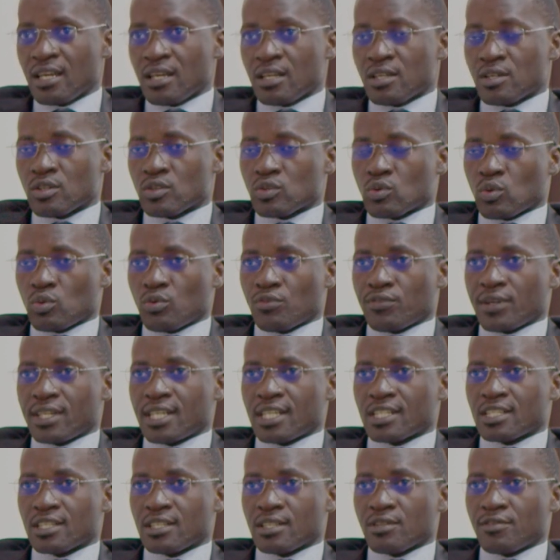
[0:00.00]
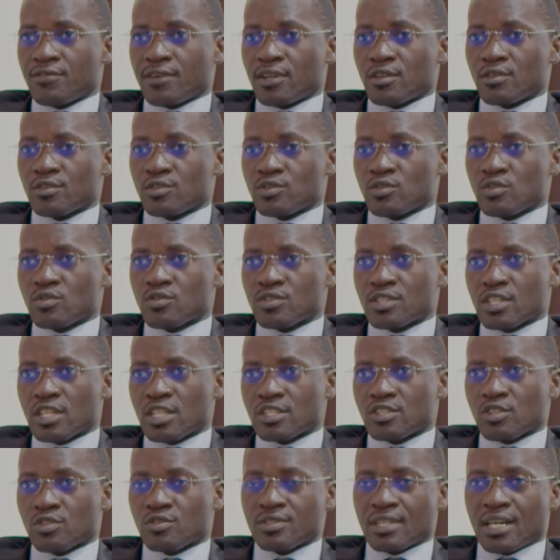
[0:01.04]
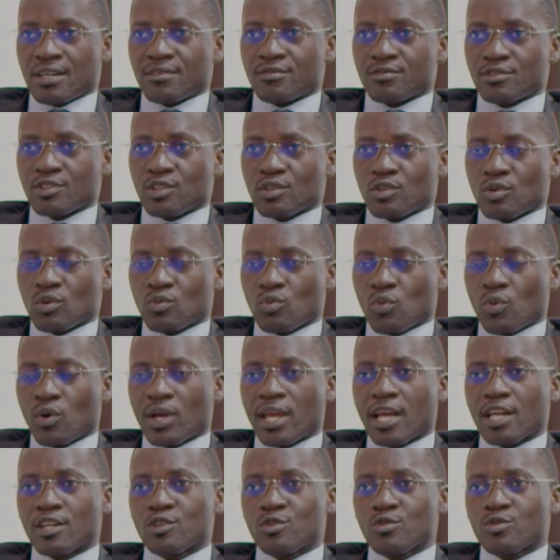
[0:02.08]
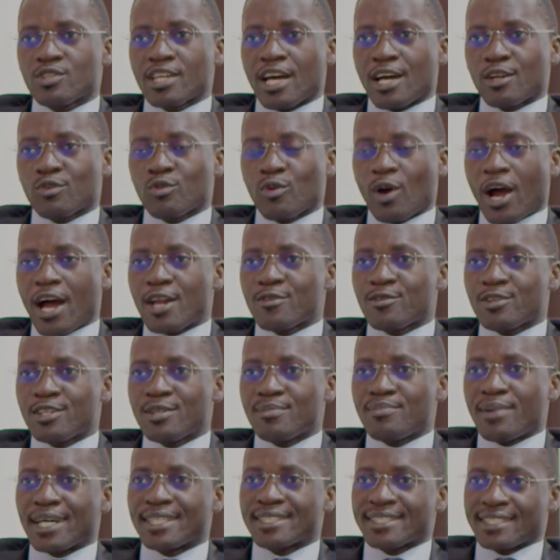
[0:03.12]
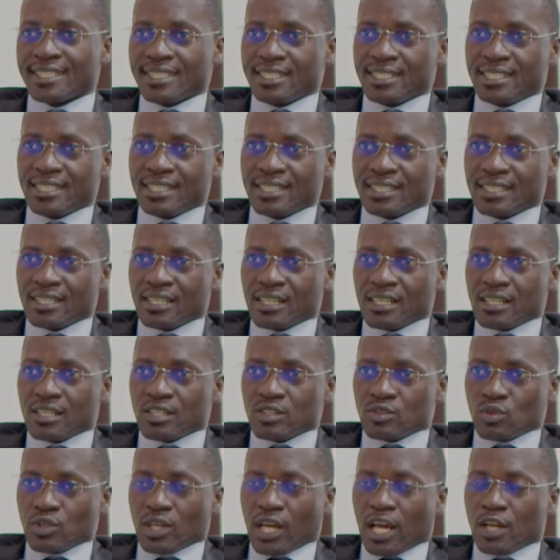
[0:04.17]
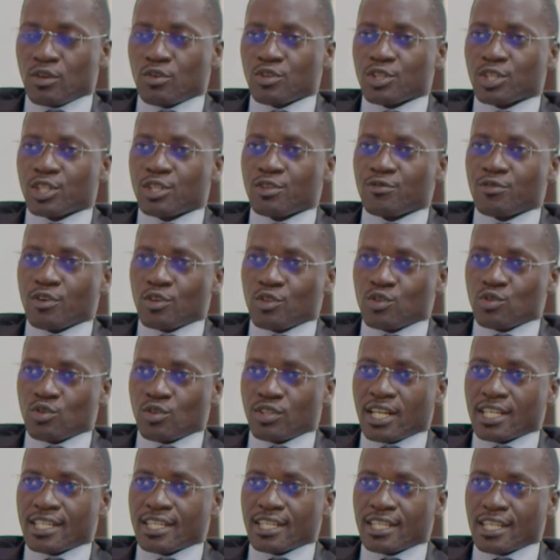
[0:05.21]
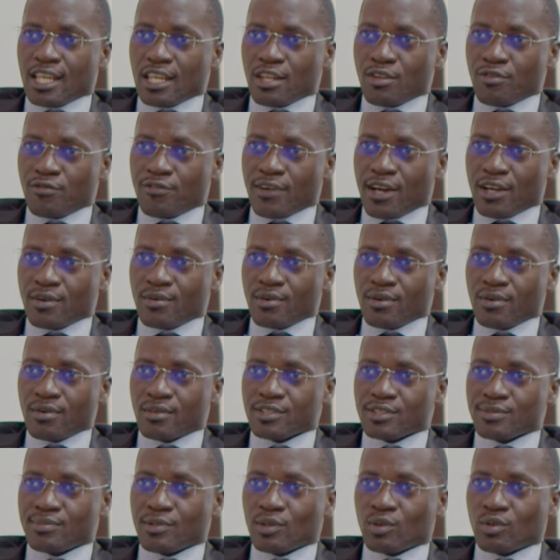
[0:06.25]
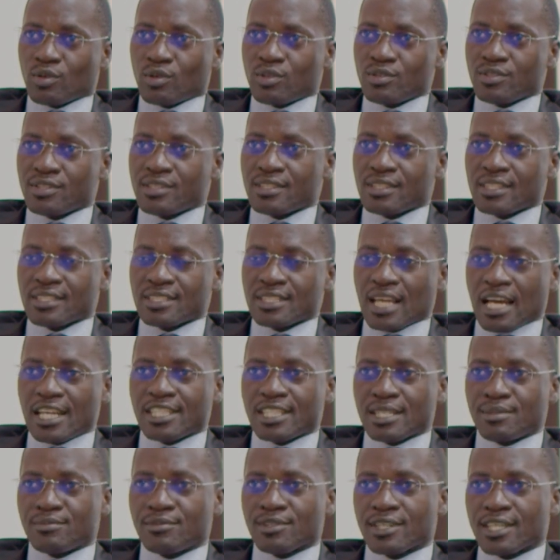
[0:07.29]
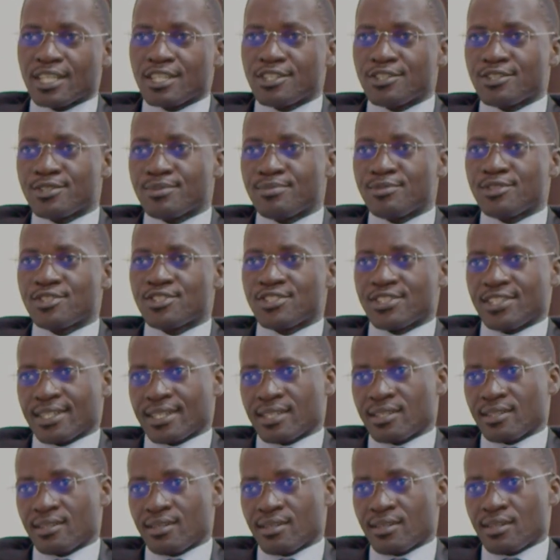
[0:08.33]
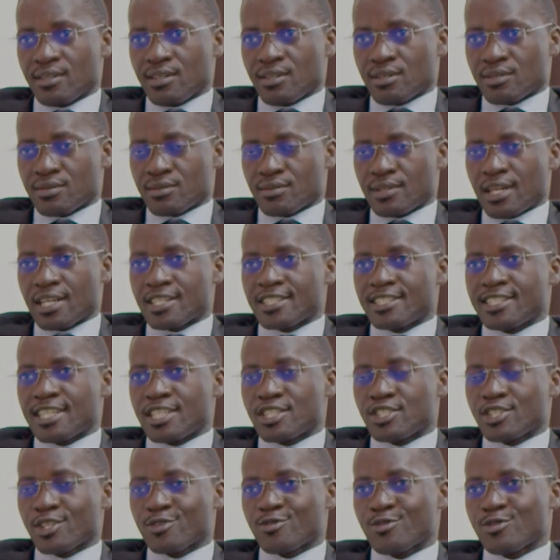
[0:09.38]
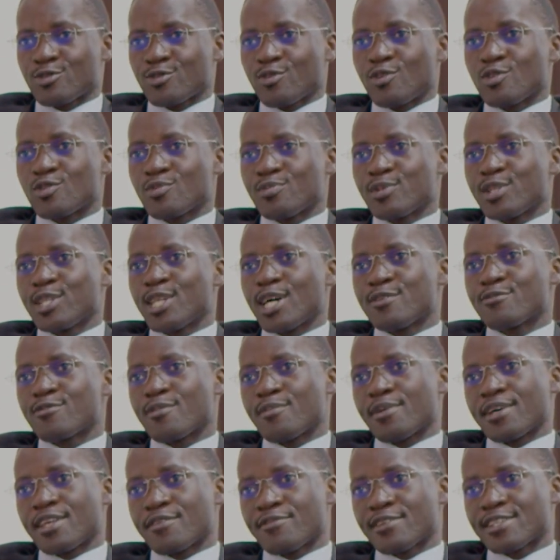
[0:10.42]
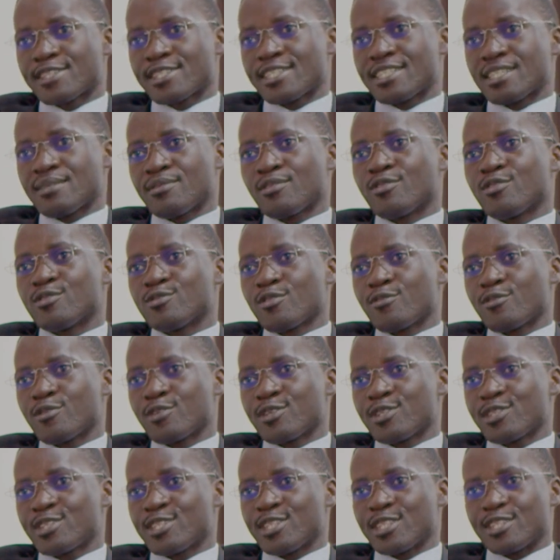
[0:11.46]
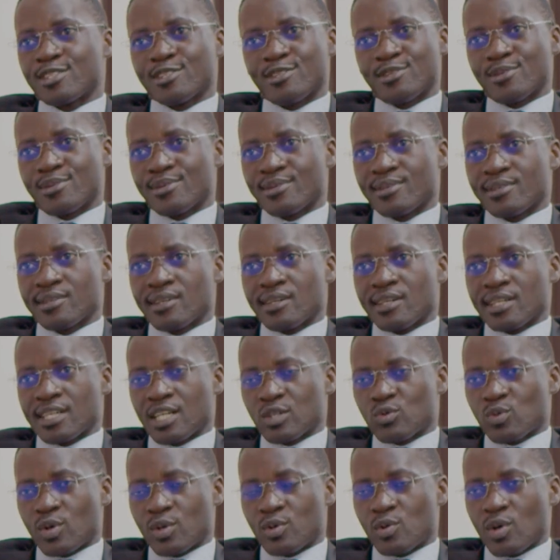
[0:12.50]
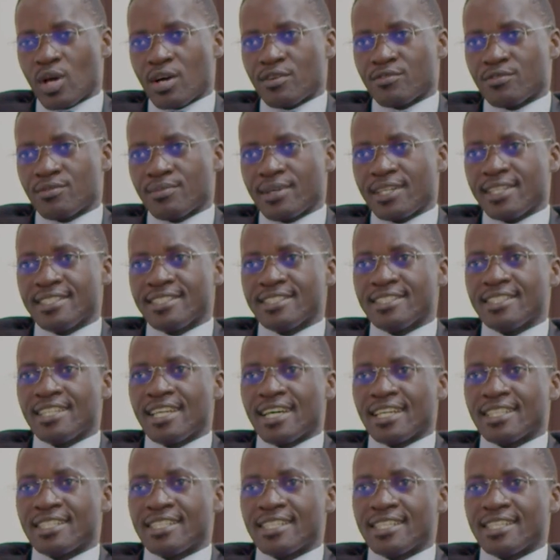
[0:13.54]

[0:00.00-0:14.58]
So you find that the referrals due to cesarean section were reduced to 100%. So they cannot give a reason that the referral is because item A is missing. So that is the section is going to be done from our facility because of logistics here. That one we have managed that.